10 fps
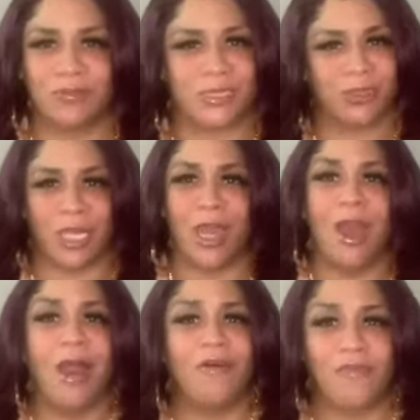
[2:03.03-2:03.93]
So yeah,
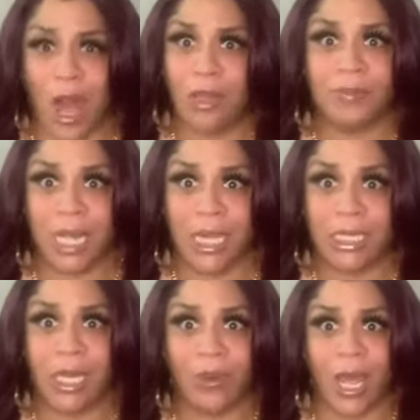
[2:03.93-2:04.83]
follow me,
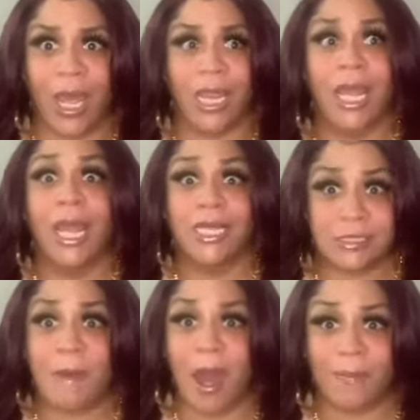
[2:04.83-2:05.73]
honey, okay?
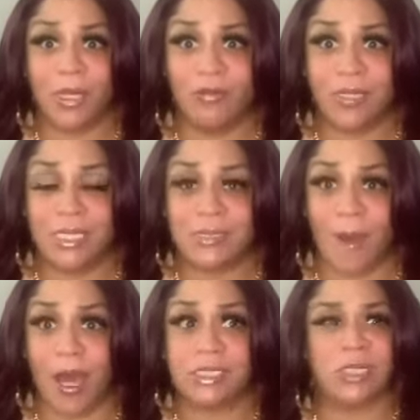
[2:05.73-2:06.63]
It's popping over these
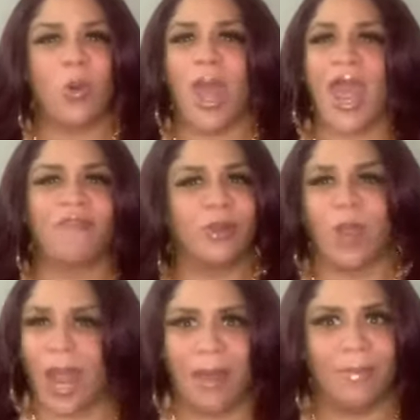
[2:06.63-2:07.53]
parts, or
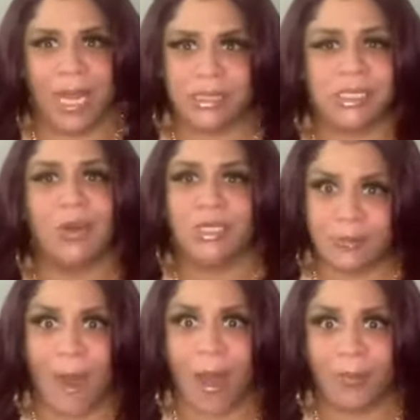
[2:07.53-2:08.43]
everywhere I'm at. So it's
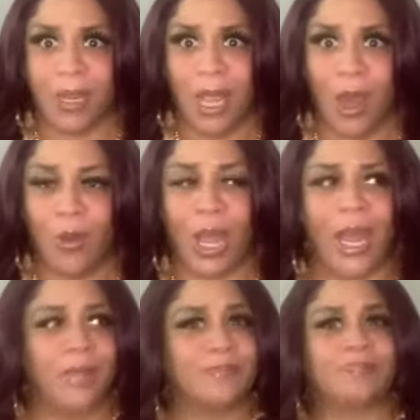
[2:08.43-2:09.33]
popping,
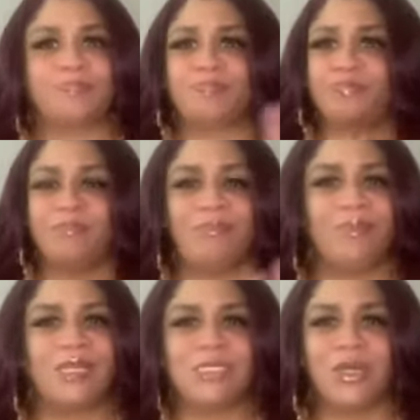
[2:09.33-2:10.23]
okay?
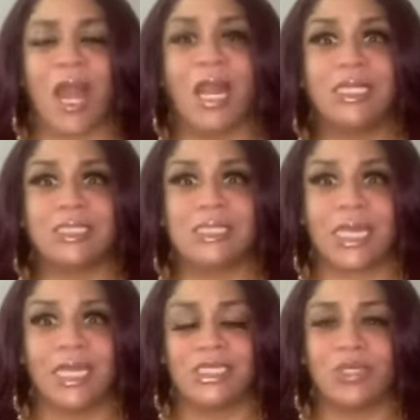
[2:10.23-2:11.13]
So y'all, let's just
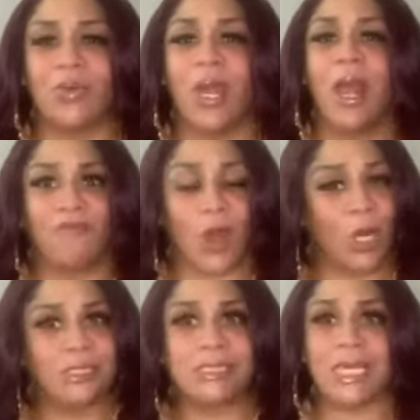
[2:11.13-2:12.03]
get into it.
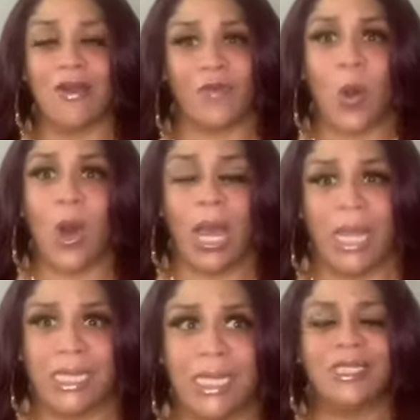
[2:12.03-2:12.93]
First of all,
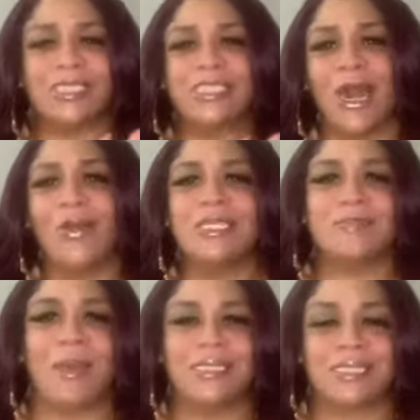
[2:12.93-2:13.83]
honey, this show is
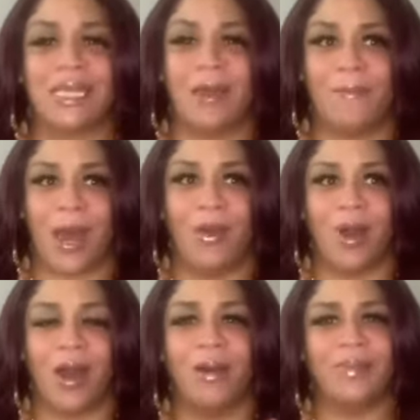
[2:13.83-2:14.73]
basically about
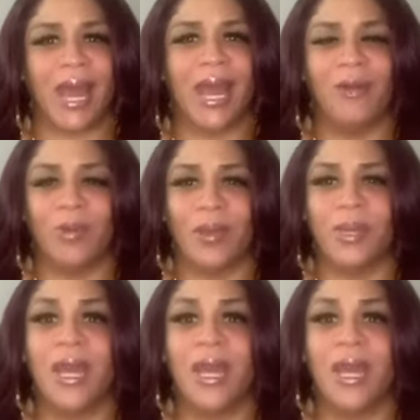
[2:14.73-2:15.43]
9 women.